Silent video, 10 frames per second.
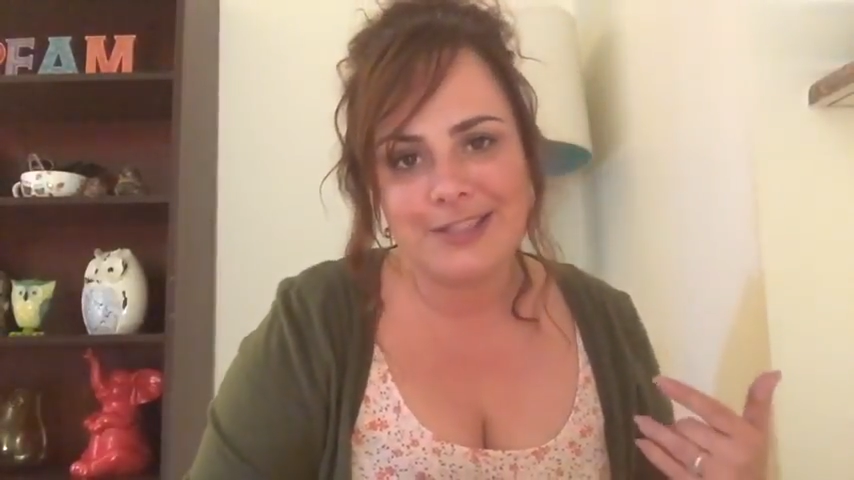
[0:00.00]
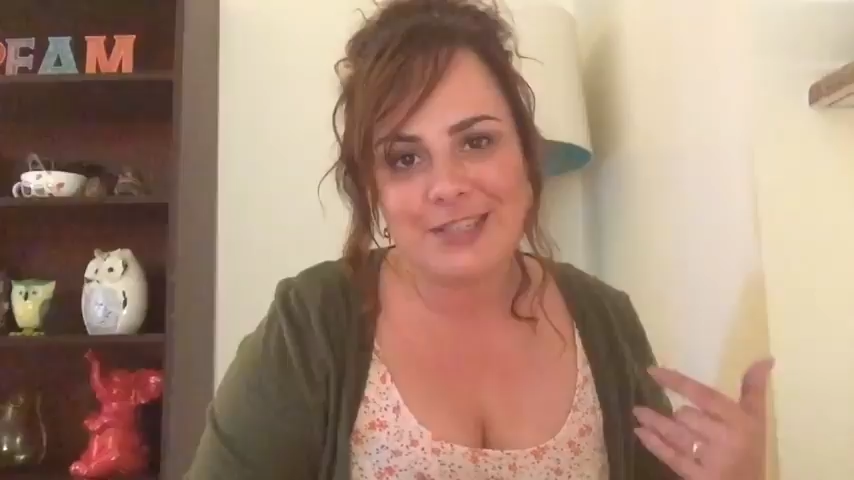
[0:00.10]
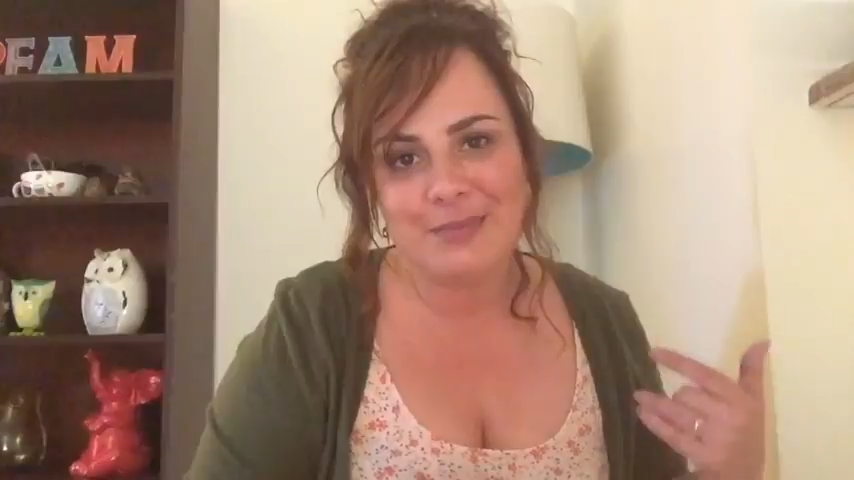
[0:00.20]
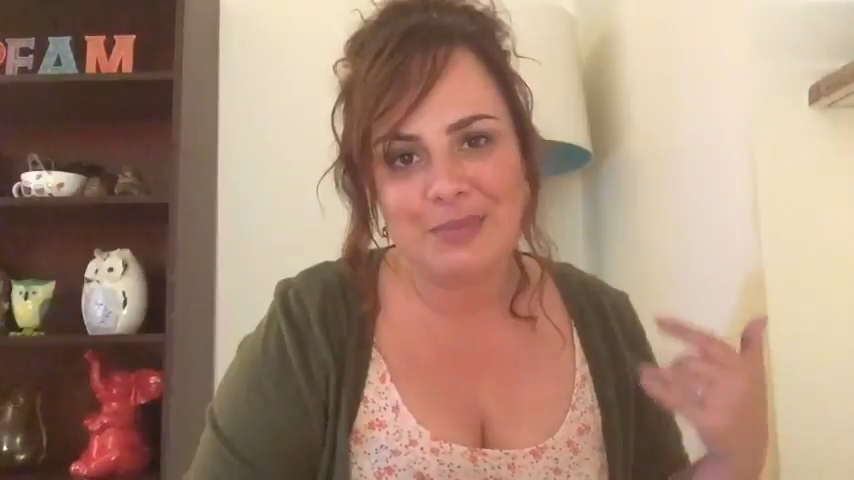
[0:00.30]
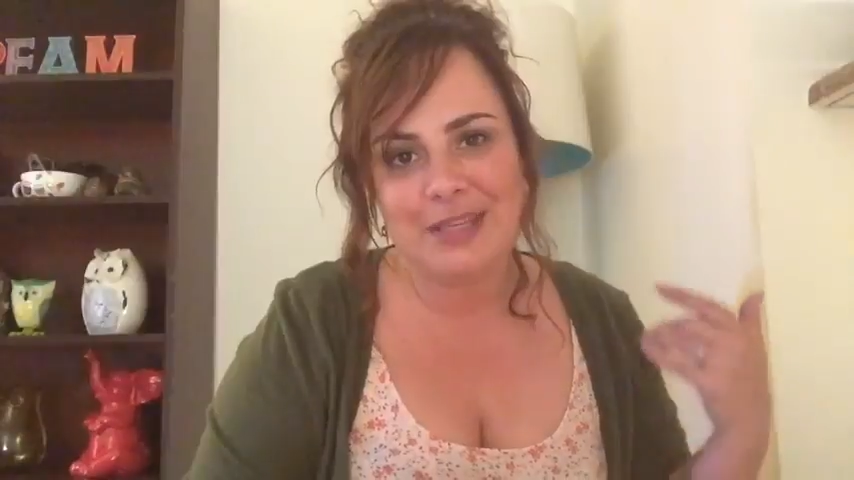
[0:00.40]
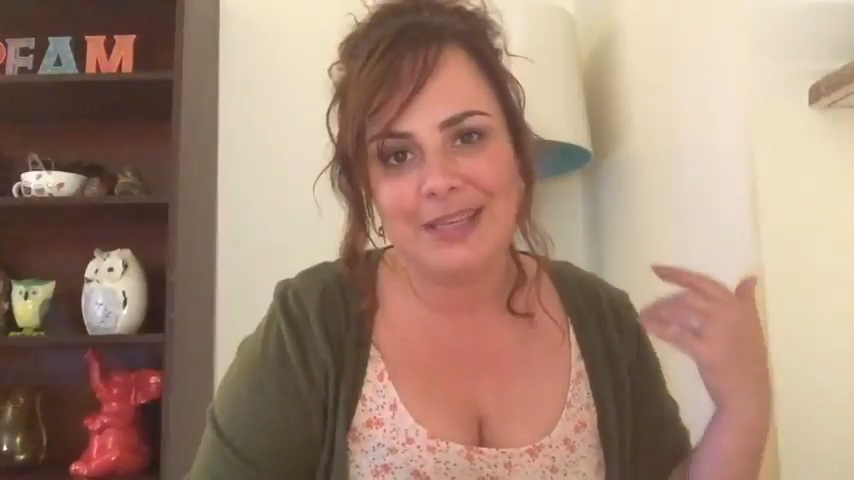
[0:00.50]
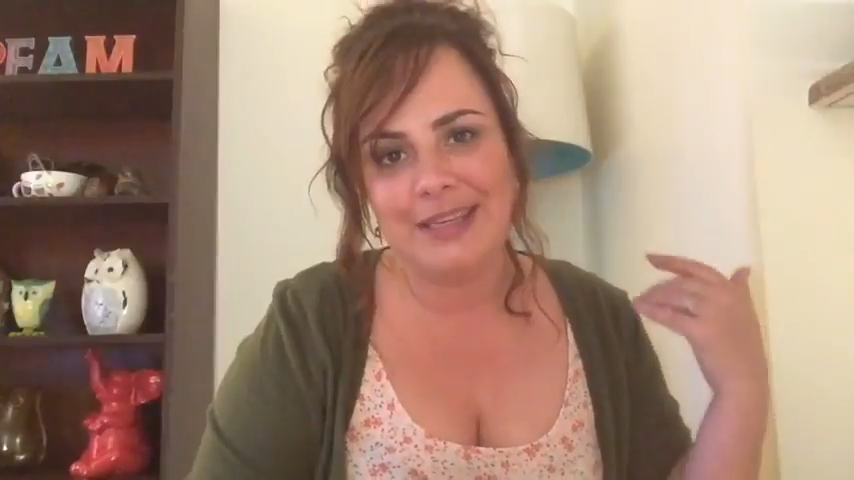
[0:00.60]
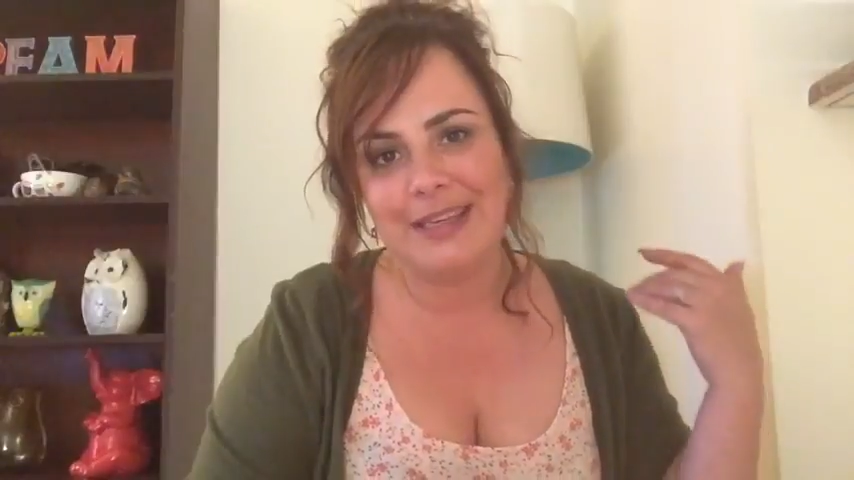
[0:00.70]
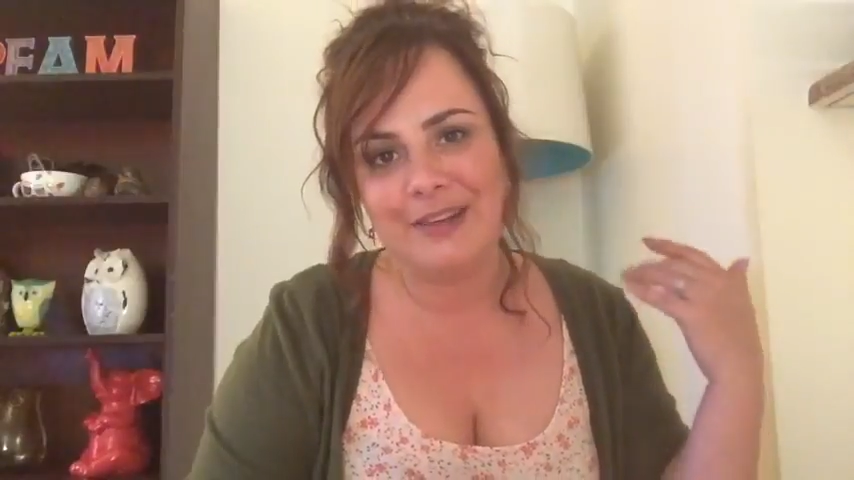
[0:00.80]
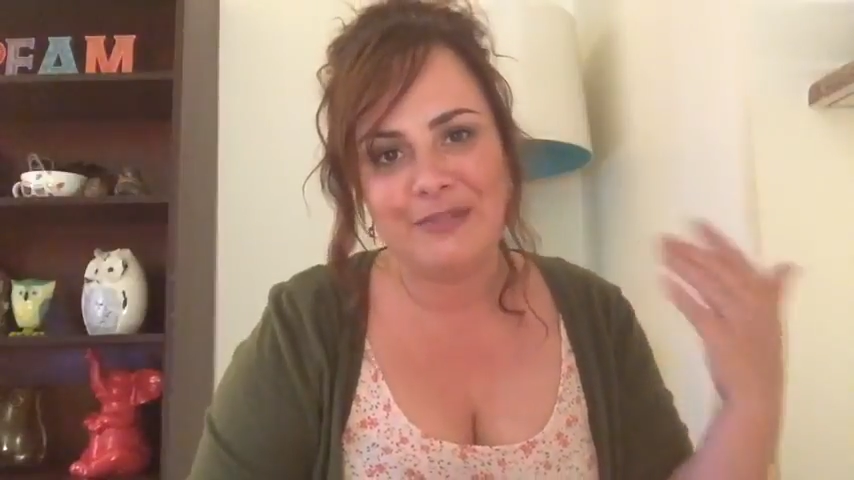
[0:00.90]
to
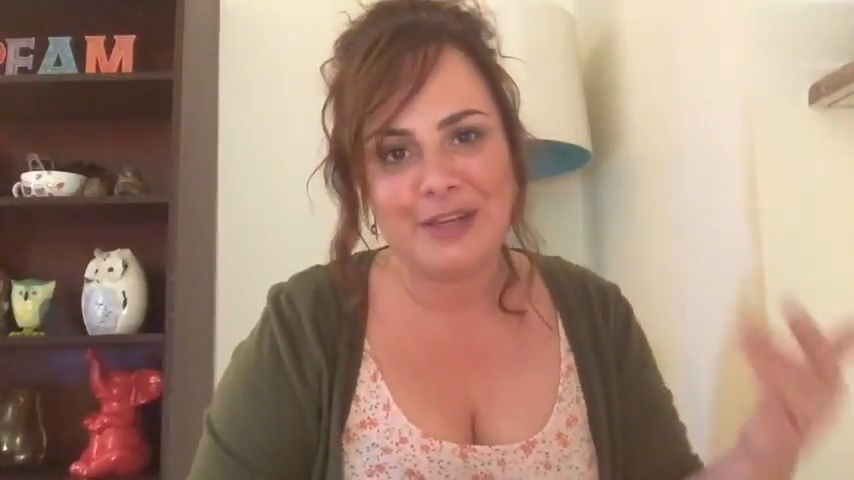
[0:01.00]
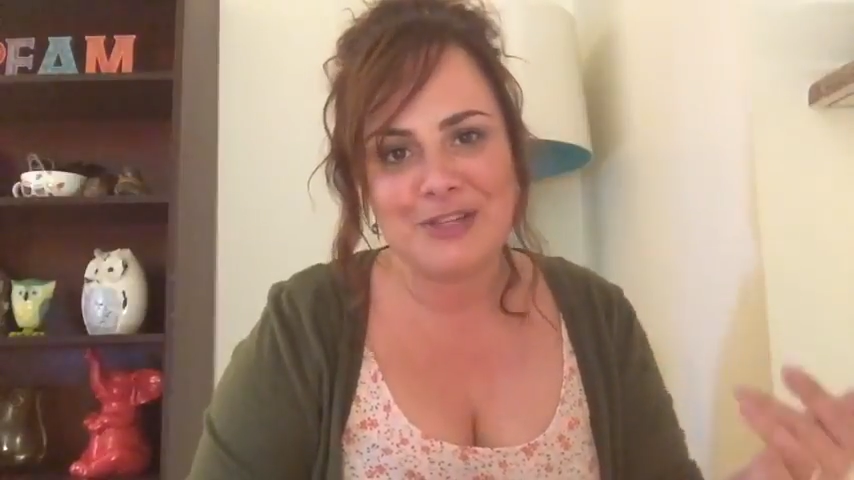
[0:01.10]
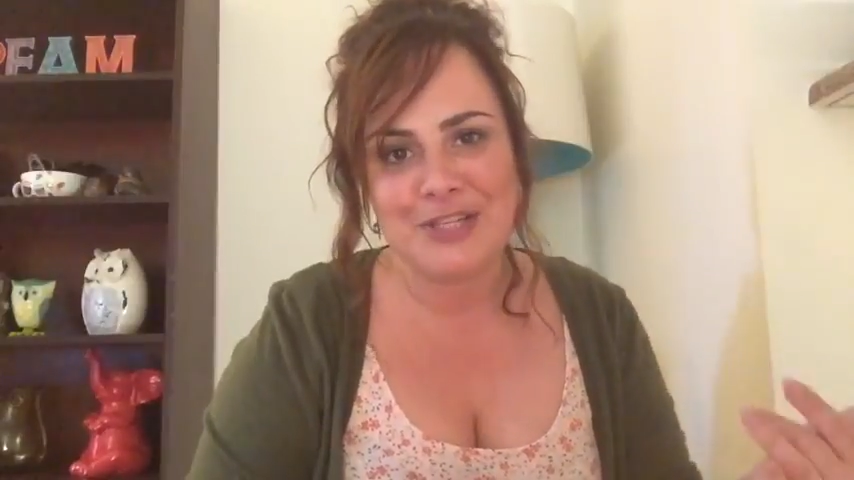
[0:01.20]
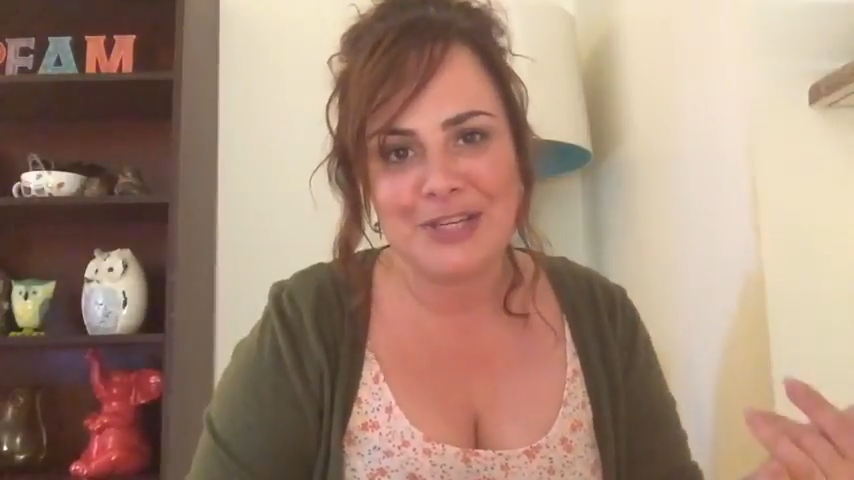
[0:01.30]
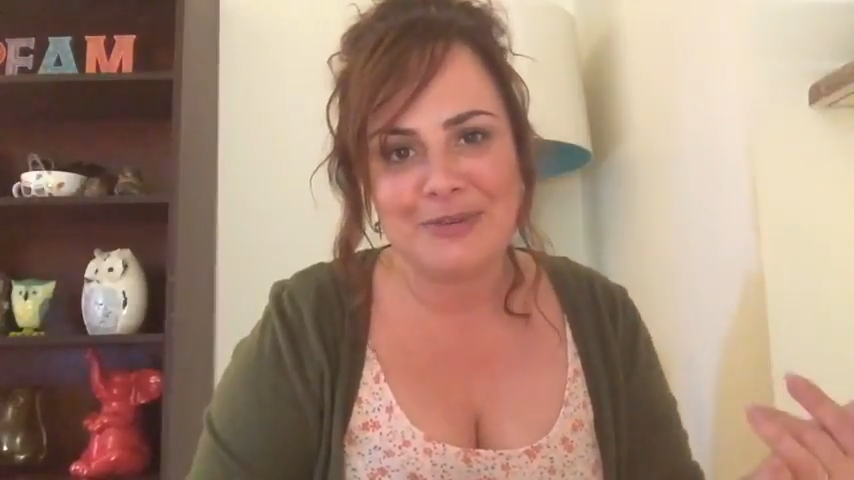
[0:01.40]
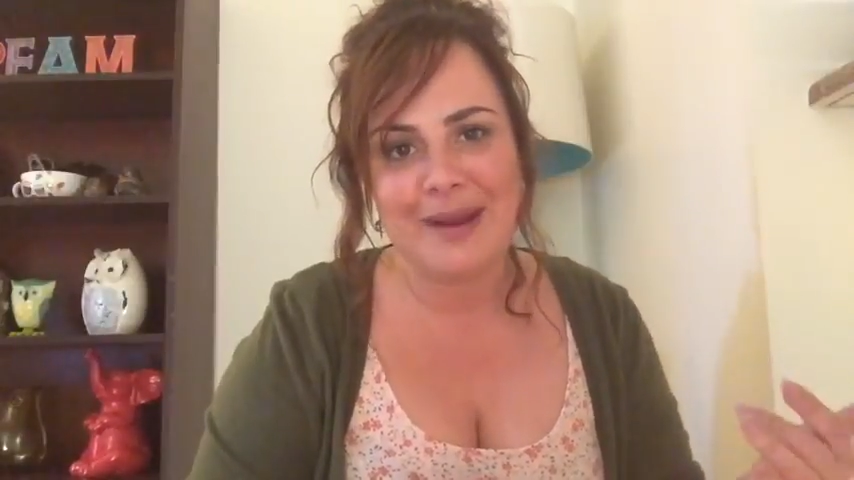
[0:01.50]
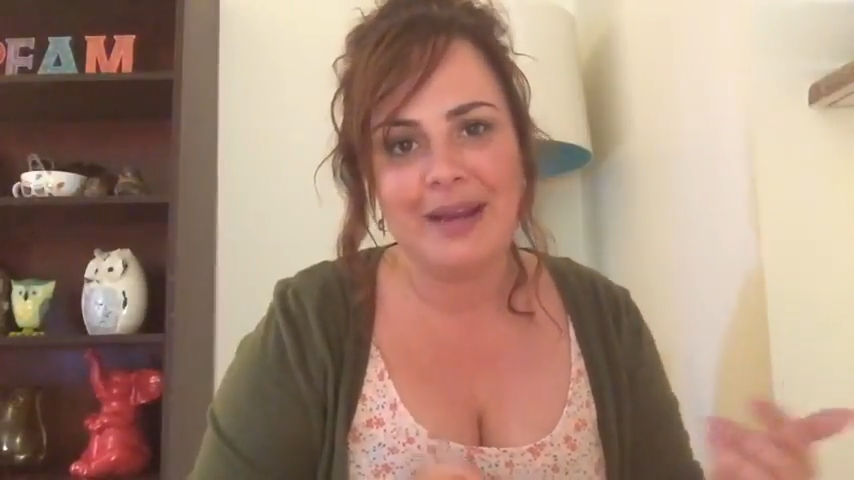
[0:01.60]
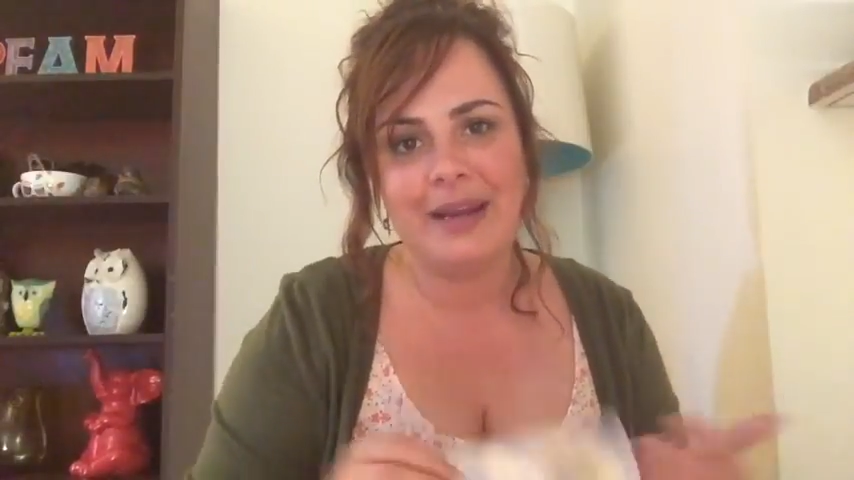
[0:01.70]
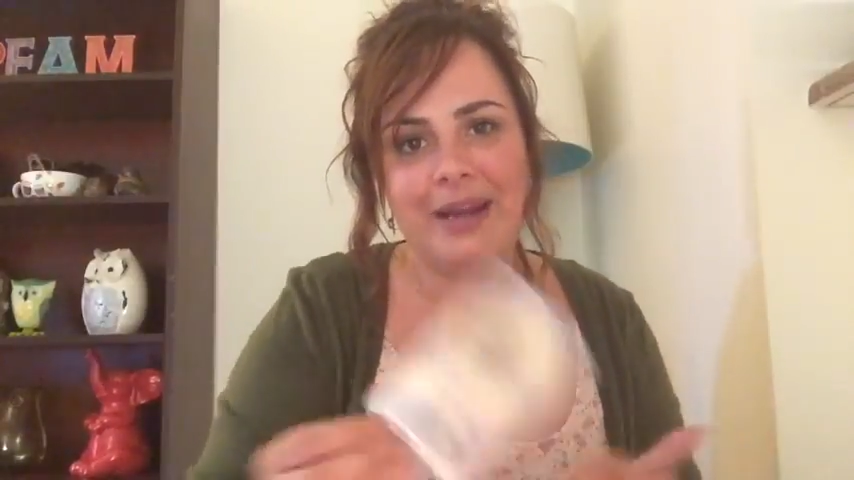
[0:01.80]
be affectionate right